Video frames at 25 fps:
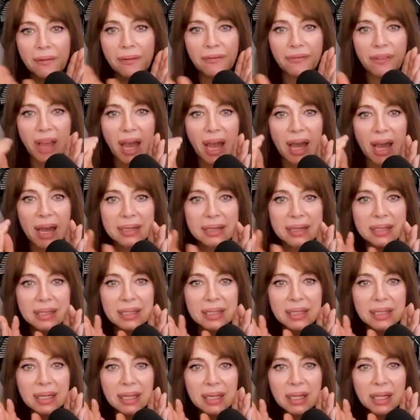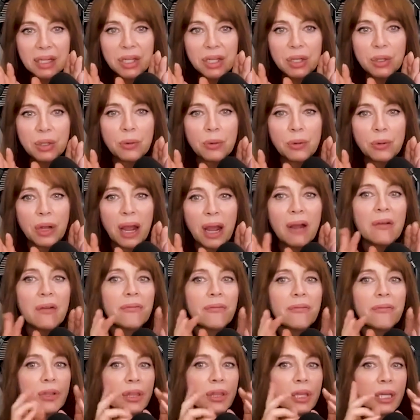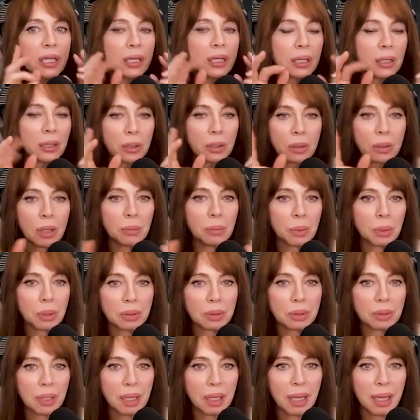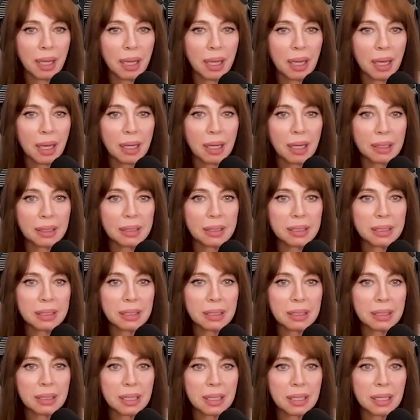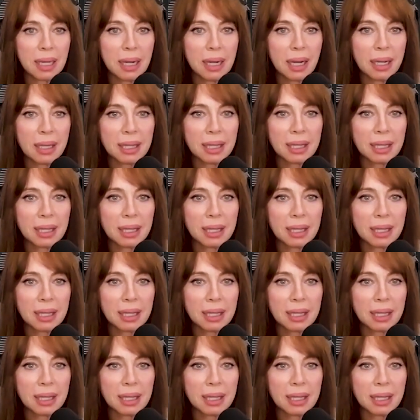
of that, everything can crumble. And I